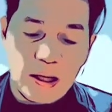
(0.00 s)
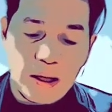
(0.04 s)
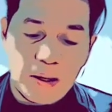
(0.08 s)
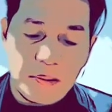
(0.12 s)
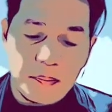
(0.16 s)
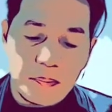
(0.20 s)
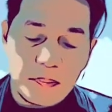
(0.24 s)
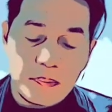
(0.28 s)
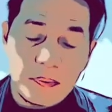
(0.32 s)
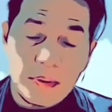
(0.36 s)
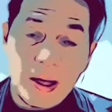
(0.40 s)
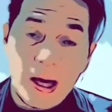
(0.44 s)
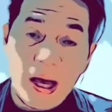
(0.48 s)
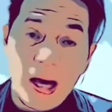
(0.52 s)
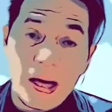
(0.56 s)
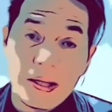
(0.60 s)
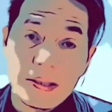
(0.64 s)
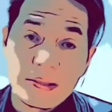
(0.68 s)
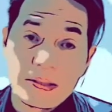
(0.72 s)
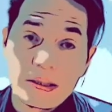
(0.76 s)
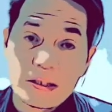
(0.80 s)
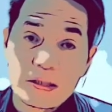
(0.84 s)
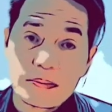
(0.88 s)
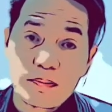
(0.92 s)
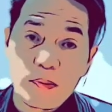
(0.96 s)
the highest
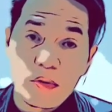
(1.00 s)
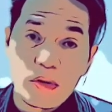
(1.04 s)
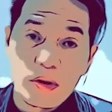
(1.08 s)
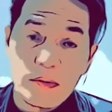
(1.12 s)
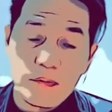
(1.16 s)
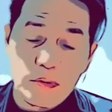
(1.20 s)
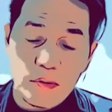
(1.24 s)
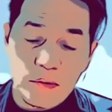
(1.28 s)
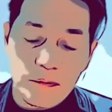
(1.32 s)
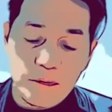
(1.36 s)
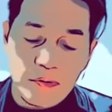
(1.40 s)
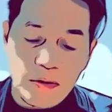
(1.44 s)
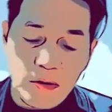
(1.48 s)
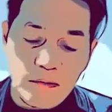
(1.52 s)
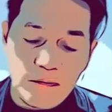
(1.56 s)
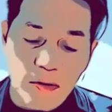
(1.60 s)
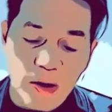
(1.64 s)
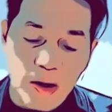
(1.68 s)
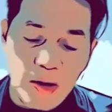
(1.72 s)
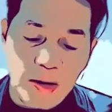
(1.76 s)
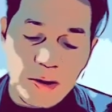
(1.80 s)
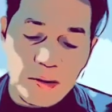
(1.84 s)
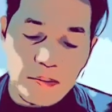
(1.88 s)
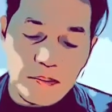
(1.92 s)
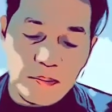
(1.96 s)
exponent of the
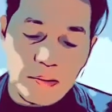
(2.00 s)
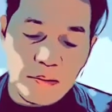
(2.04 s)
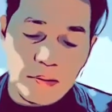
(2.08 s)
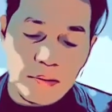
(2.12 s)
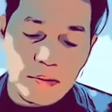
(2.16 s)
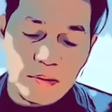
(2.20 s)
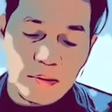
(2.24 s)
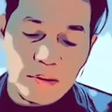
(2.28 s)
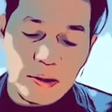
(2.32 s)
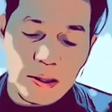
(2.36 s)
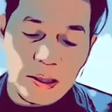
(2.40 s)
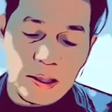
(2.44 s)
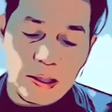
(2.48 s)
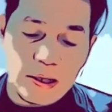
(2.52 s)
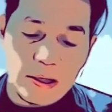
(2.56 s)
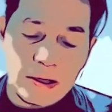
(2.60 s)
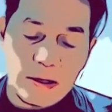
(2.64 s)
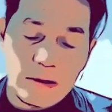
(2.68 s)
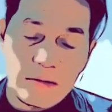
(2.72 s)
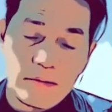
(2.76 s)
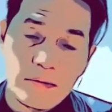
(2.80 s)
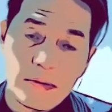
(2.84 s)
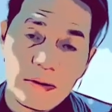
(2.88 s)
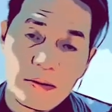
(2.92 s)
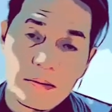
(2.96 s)
variable in the
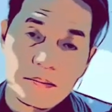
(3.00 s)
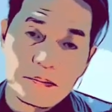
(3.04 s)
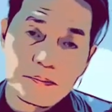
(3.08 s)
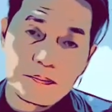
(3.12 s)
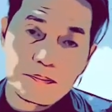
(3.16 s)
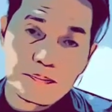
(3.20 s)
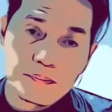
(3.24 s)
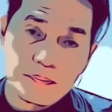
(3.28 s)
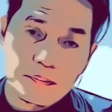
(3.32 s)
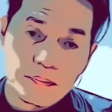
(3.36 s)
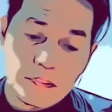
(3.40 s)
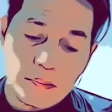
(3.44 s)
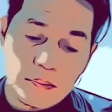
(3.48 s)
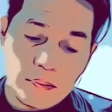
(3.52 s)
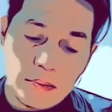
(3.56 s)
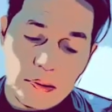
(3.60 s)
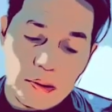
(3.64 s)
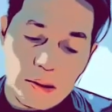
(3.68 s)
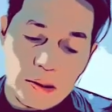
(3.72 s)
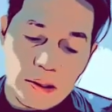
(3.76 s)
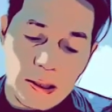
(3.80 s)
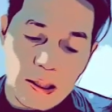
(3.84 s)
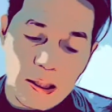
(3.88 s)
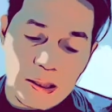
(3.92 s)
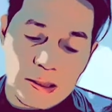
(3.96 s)
given
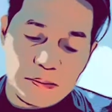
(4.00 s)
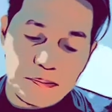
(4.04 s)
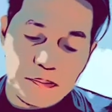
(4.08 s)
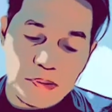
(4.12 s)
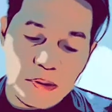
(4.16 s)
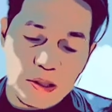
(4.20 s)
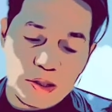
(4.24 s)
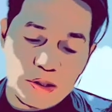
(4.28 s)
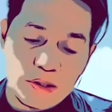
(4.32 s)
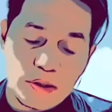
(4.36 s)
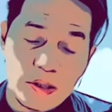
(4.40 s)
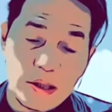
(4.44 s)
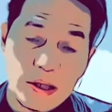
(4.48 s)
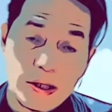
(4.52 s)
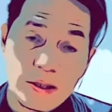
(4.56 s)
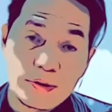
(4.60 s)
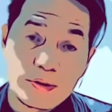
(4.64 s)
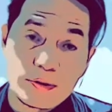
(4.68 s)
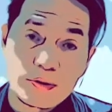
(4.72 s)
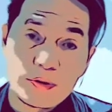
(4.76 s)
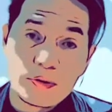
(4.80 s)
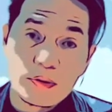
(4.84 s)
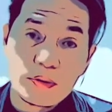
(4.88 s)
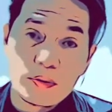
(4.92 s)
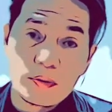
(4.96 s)
expression is
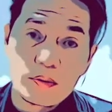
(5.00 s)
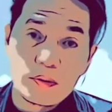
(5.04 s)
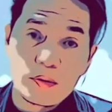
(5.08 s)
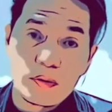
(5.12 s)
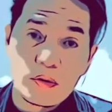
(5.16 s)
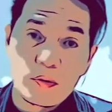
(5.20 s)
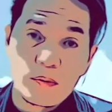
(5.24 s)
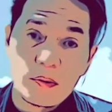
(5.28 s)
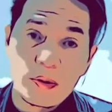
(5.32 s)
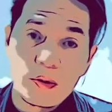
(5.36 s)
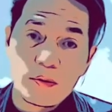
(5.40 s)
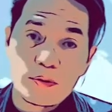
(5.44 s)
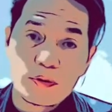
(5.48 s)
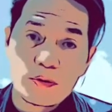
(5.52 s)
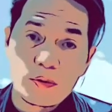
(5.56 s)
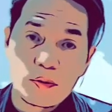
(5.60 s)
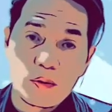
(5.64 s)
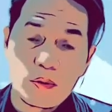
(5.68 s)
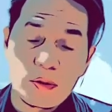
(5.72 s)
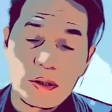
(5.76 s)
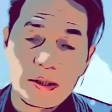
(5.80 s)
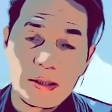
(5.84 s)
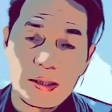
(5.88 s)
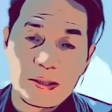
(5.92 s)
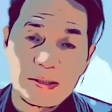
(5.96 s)
2, or we also call it a
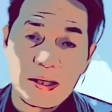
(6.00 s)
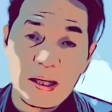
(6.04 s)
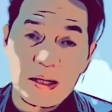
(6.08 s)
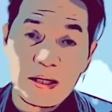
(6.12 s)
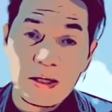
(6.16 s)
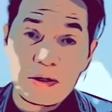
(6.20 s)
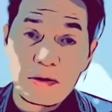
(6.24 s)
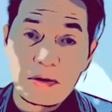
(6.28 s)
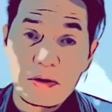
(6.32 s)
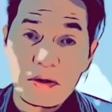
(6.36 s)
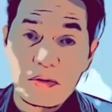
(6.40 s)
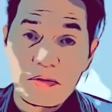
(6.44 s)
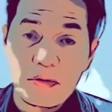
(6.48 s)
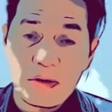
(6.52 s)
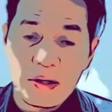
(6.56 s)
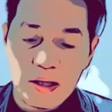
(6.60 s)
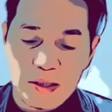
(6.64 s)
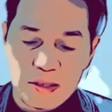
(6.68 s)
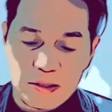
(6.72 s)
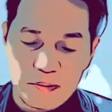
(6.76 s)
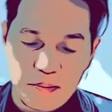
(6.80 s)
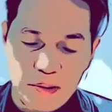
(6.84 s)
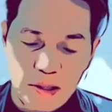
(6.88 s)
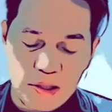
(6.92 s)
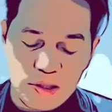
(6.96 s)
second degree
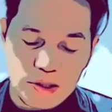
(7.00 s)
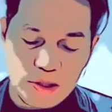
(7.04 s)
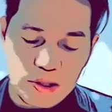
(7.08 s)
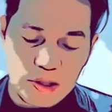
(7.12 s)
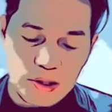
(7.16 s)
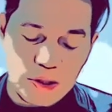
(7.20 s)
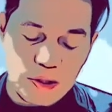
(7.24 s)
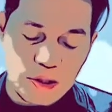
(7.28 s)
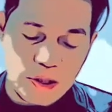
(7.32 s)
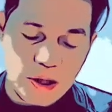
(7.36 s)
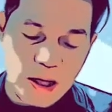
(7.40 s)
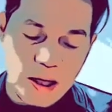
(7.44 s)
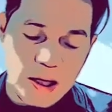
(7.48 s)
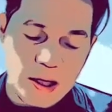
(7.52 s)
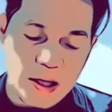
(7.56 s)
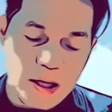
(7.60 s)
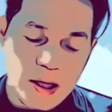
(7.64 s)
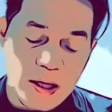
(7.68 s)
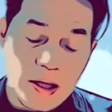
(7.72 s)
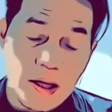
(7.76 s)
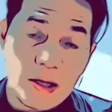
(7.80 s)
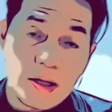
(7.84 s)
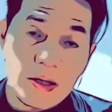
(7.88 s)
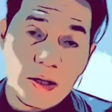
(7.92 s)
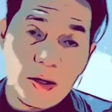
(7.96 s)
expression. Okay,
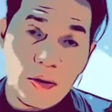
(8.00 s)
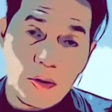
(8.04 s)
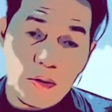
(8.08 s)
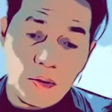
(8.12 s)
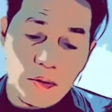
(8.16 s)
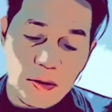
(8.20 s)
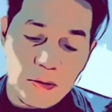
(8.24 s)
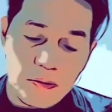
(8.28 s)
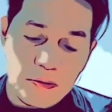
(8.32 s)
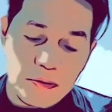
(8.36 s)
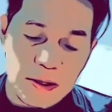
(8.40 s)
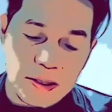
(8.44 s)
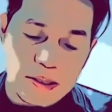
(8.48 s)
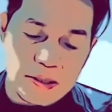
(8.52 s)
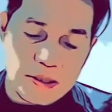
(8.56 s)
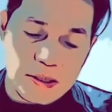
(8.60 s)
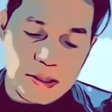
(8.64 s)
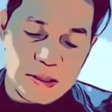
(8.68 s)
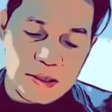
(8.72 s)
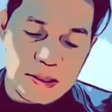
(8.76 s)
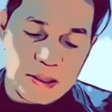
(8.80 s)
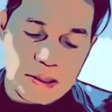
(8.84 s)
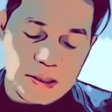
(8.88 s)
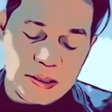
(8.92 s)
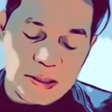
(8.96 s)
now look at this. This
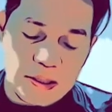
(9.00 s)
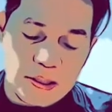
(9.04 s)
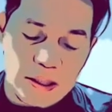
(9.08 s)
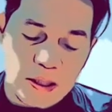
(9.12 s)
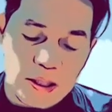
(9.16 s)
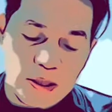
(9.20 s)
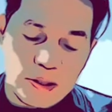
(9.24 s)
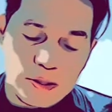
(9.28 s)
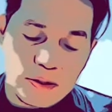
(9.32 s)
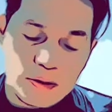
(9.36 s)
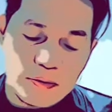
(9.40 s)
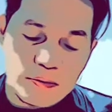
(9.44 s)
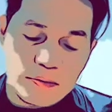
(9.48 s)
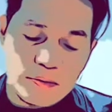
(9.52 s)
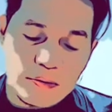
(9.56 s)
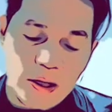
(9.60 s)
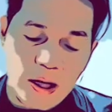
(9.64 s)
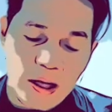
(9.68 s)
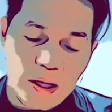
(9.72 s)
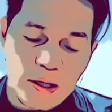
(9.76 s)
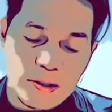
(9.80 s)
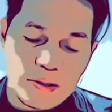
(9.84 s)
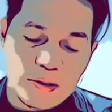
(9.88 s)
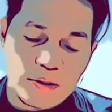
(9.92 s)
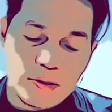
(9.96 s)
is 2x
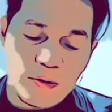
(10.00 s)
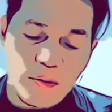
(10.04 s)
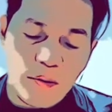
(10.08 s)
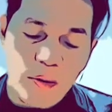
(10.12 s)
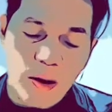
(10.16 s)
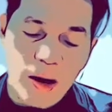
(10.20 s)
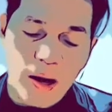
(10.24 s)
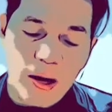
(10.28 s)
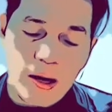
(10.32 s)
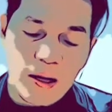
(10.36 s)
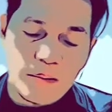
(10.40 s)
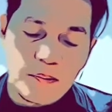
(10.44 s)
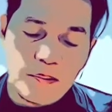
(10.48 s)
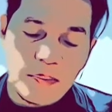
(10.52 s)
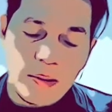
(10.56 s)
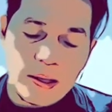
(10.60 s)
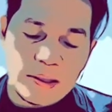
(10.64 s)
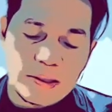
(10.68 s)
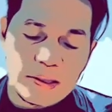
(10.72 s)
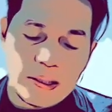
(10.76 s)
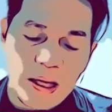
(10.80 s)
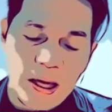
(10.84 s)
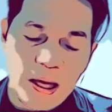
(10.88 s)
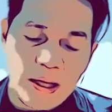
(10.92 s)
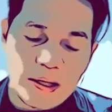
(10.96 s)
squared plus
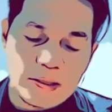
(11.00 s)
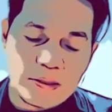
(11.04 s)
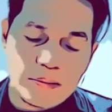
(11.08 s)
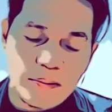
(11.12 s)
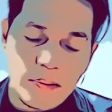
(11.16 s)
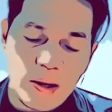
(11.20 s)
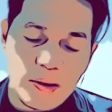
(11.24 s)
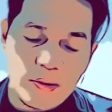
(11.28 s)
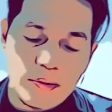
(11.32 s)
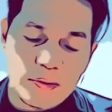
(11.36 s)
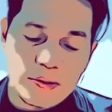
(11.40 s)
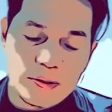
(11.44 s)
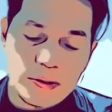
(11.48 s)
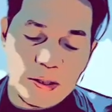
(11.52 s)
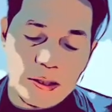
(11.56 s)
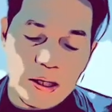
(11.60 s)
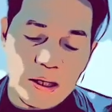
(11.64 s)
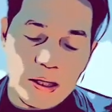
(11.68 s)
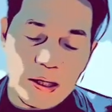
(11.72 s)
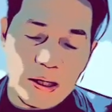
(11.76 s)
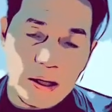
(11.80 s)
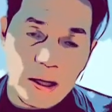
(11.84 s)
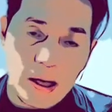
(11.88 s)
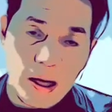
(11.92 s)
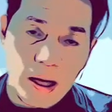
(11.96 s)
x minus 3,
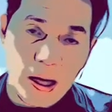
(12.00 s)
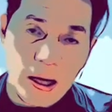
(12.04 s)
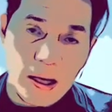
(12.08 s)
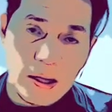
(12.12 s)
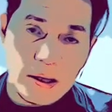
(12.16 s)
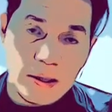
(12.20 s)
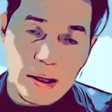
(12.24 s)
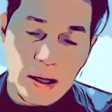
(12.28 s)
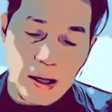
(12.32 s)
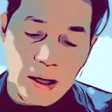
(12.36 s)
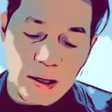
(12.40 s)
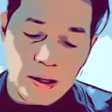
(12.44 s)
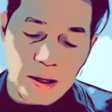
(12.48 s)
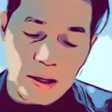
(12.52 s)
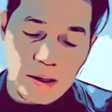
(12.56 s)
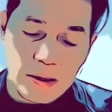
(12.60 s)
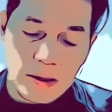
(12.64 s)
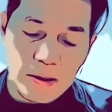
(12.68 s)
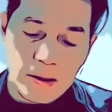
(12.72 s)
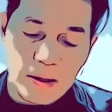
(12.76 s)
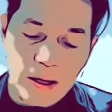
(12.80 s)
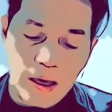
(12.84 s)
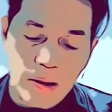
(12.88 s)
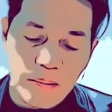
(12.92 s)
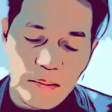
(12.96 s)
and then in the
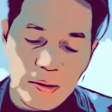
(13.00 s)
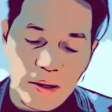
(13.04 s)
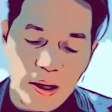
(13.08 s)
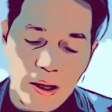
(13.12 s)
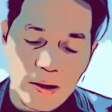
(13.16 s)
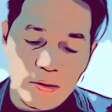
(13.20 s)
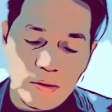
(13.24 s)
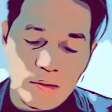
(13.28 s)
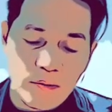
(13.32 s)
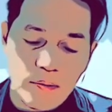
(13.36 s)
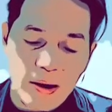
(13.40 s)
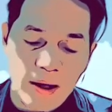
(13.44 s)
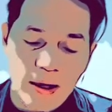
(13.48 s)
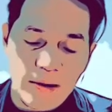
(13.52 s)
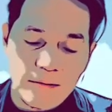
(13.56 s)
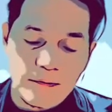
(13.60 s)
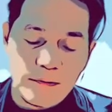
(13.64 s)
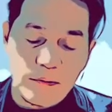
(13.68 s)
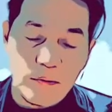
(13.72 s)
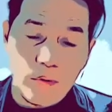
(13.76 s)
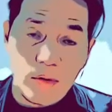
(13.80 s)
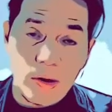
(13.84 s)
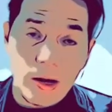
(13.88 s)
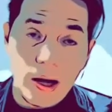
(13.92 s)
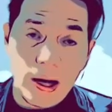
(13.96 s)
denominator we have
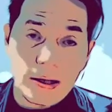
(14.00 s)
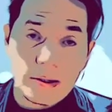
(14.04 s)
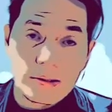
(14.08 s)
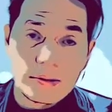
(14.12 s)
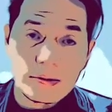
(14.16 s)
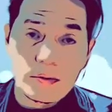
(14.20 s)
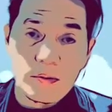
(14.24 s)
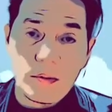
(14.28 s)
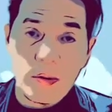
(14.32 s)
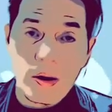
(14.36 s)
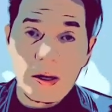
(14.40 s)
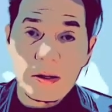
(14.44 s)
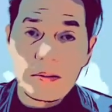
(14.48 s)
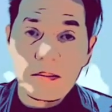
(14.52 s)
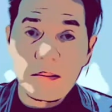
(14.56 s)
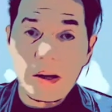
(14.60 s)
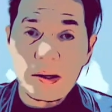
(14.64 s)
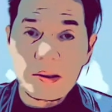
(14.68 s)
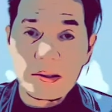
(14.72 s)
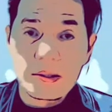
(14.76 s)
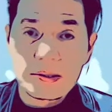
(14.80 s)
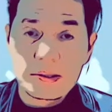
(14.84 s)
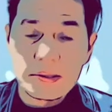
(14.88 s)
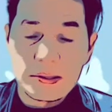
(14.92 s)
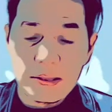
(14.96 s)
4x squared minus
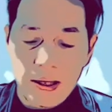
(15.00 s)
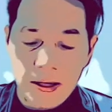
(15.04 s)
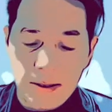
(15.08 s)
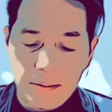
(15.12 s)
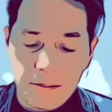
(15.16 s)
9.